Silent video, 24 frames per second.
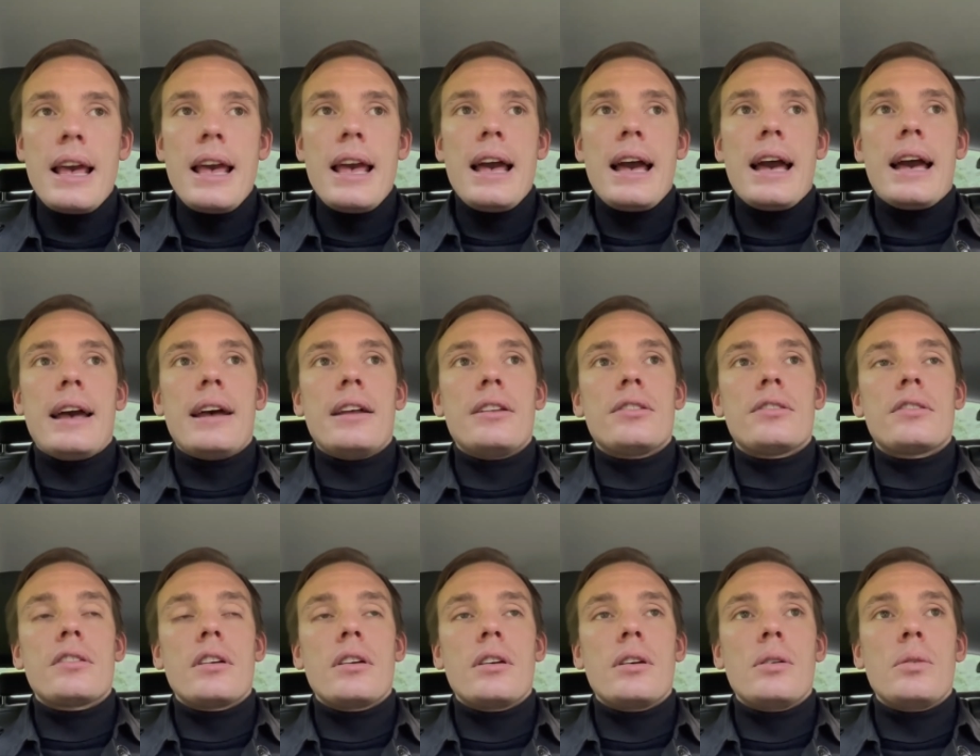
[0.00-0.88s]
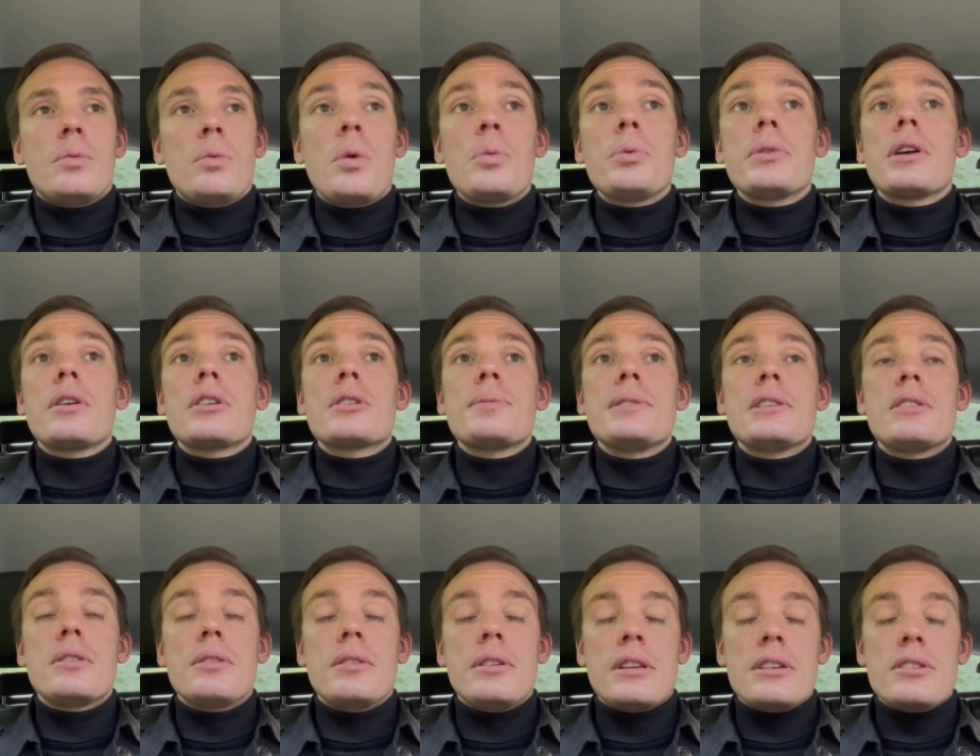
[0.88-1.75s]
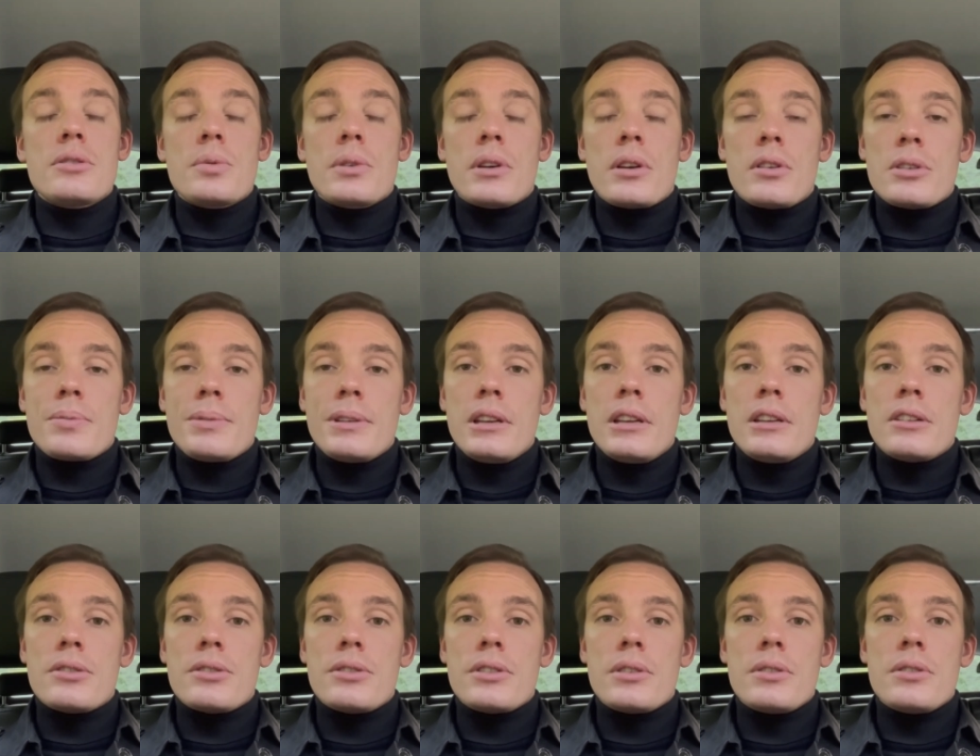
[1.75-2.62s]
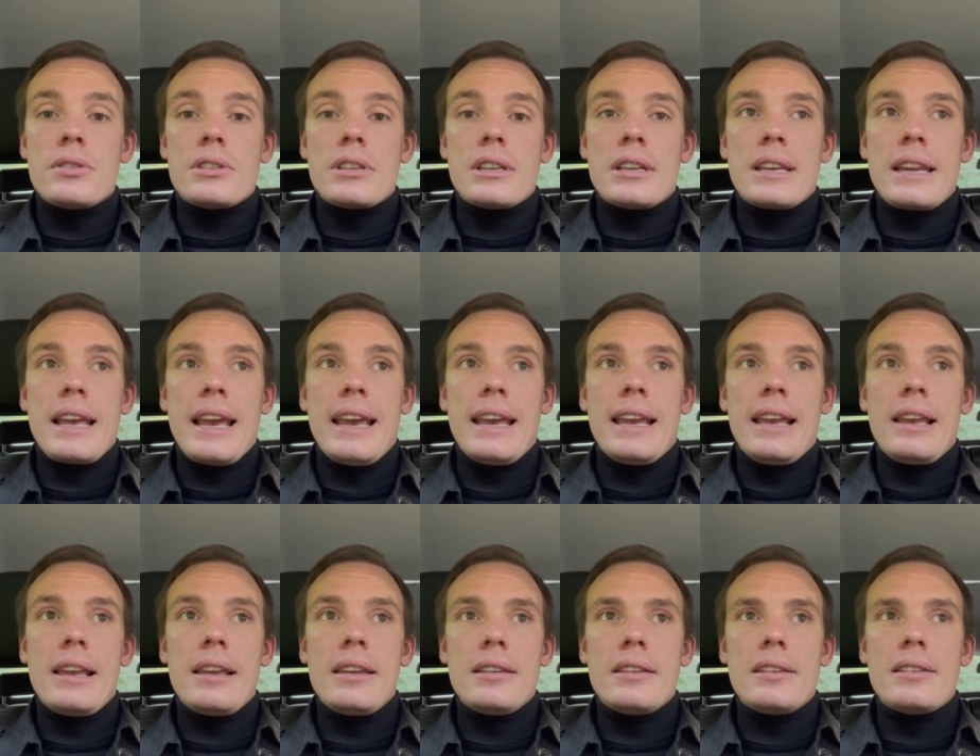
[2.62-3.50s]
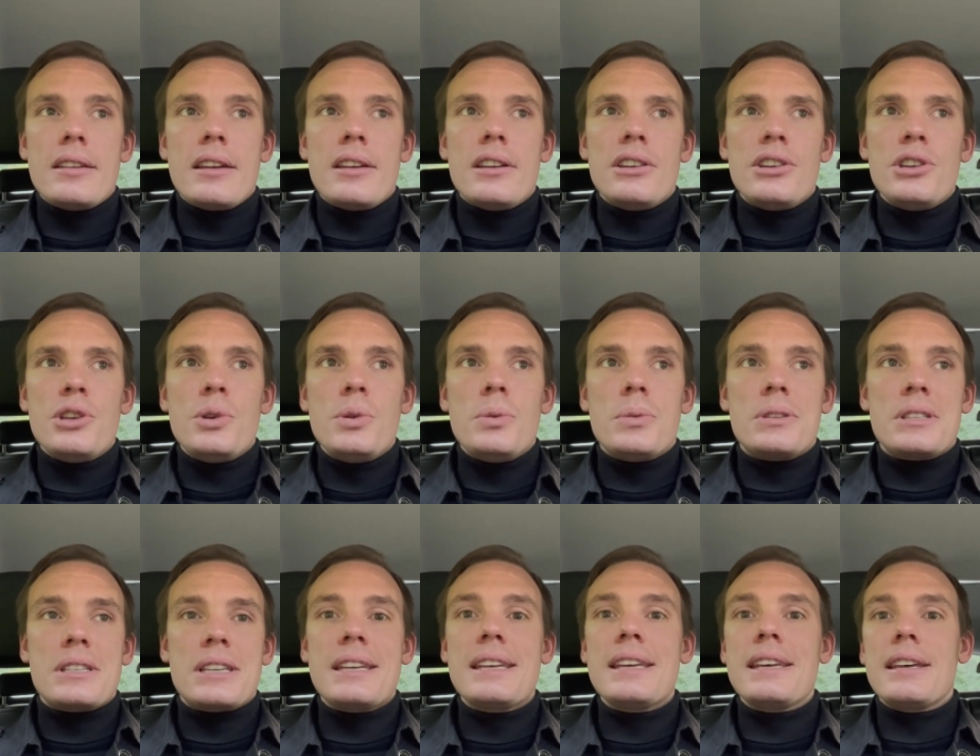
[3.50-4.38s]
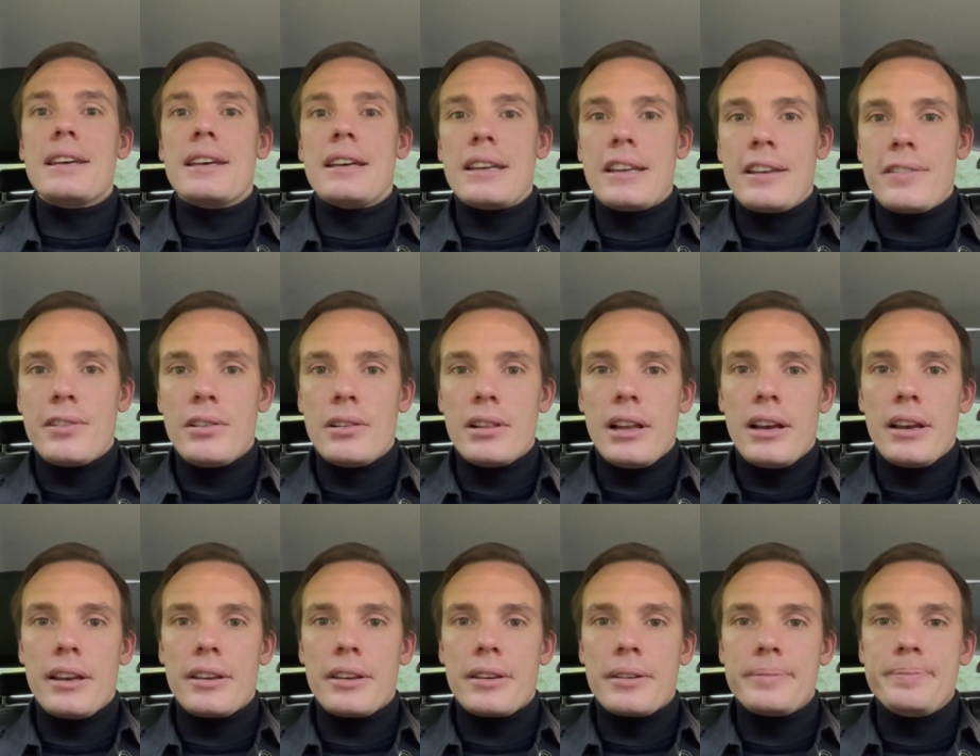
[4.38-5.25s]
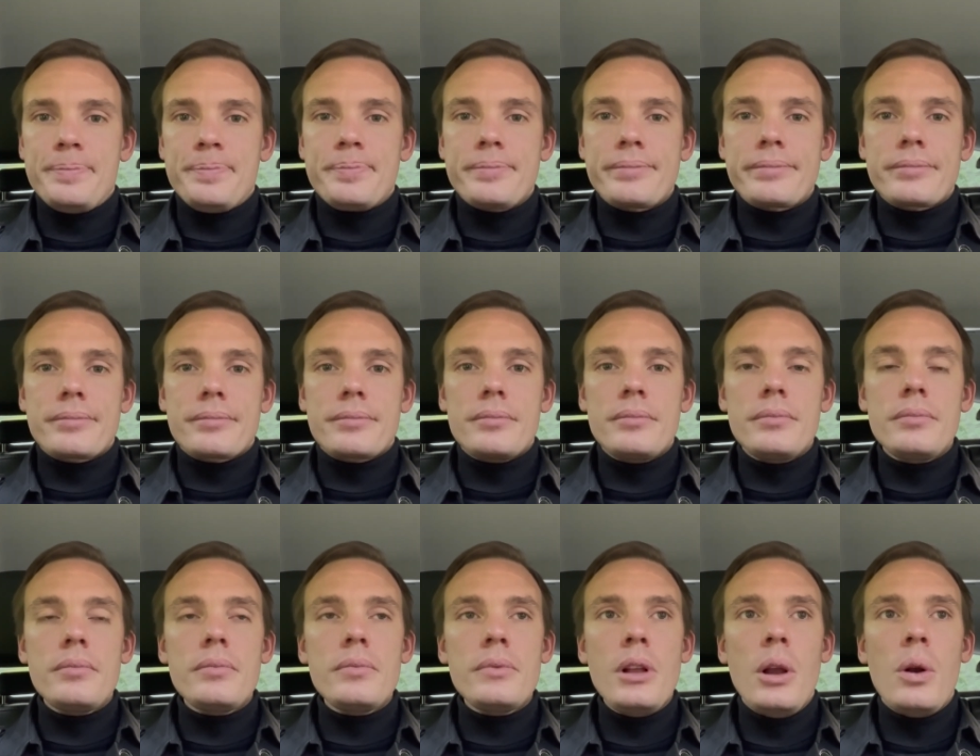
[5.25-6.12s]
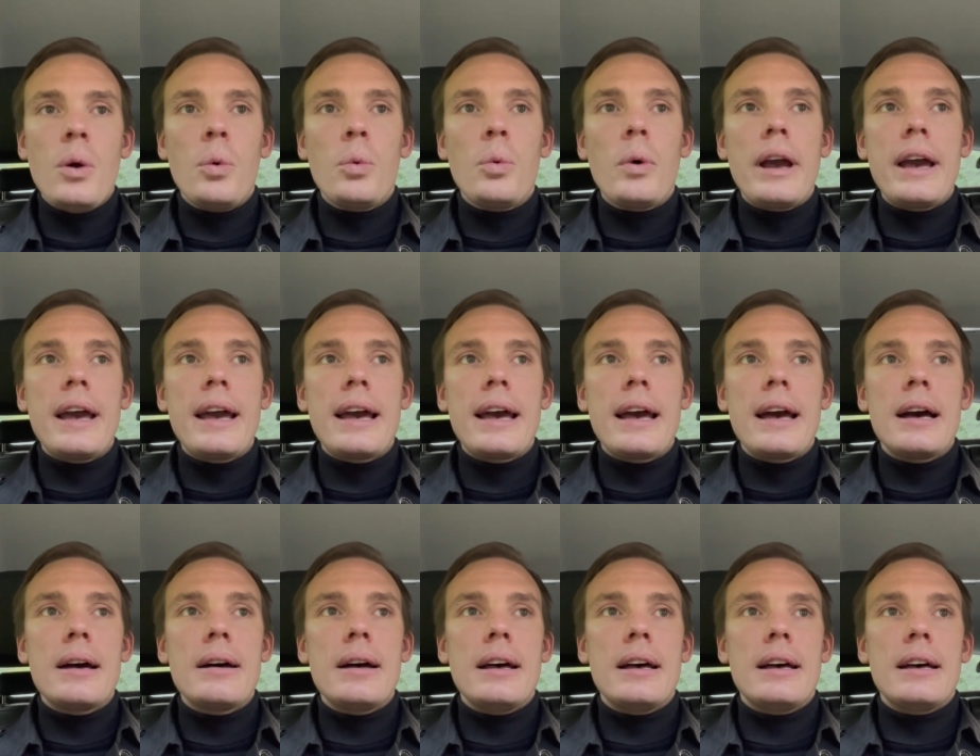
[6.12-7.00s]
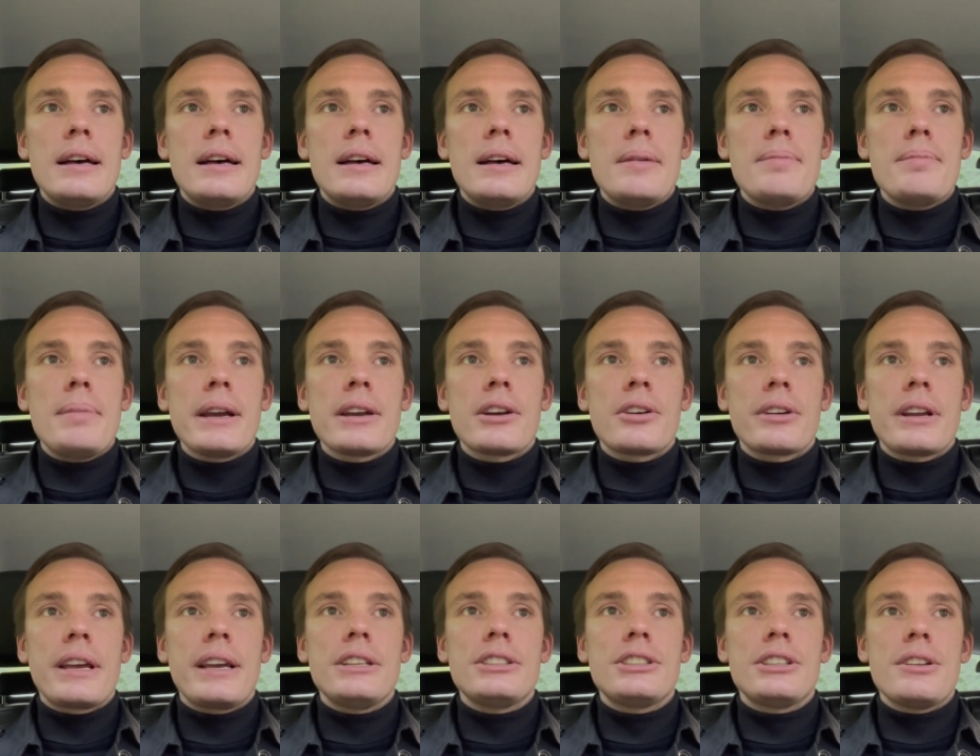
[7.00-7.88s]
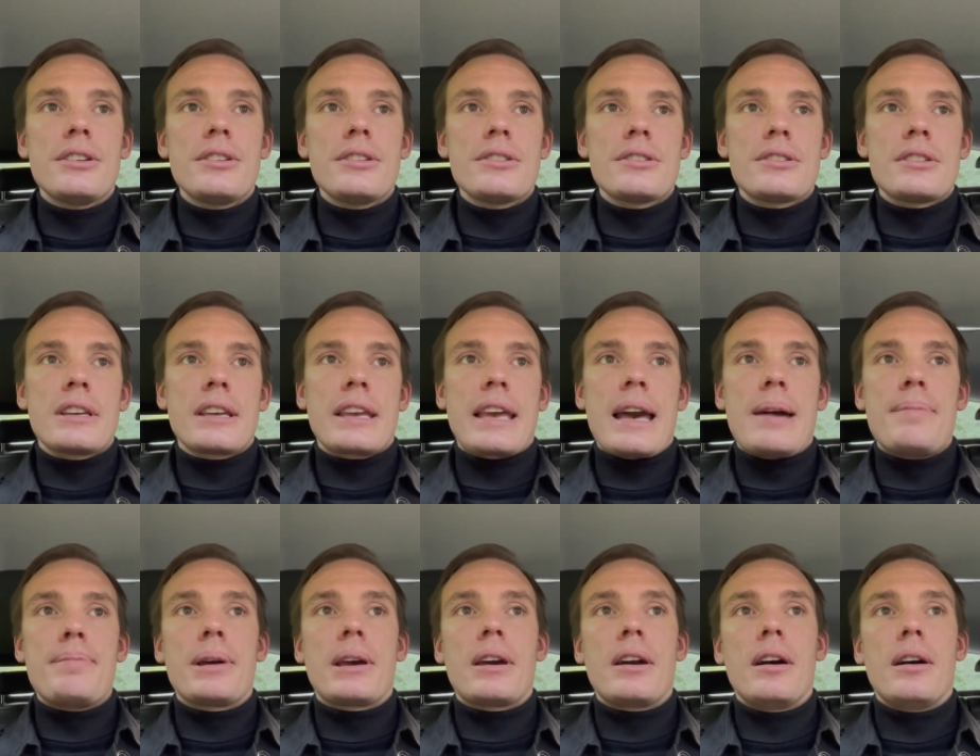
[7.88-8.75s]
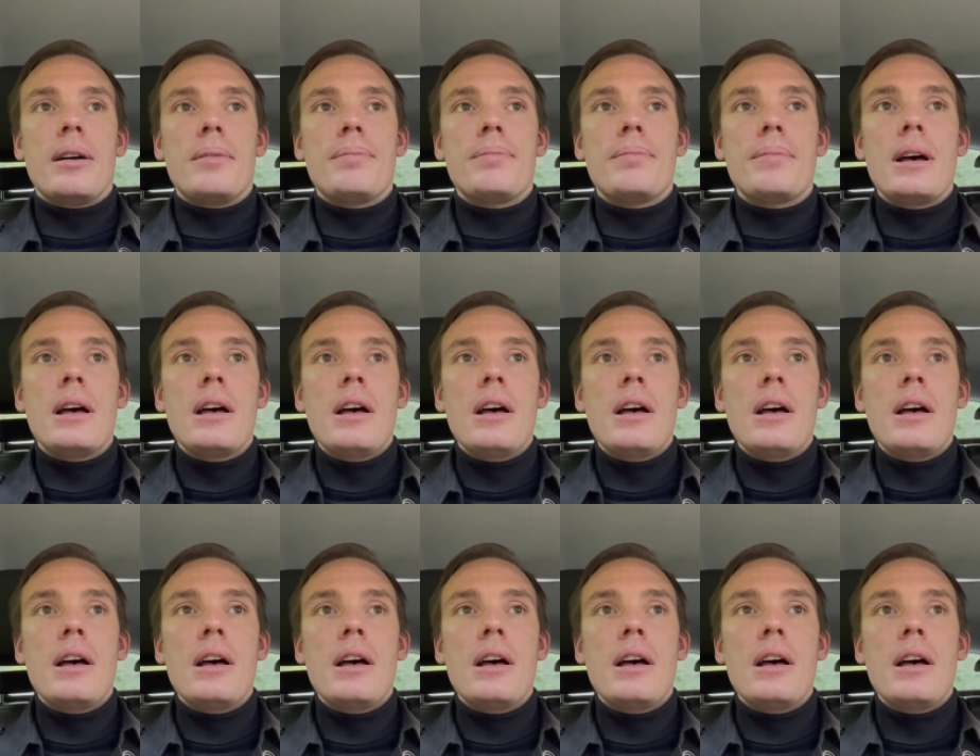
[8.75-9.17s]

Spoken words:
And so what we're going to be doing is we're going to be introducing a new tier, if you like, where micronations can become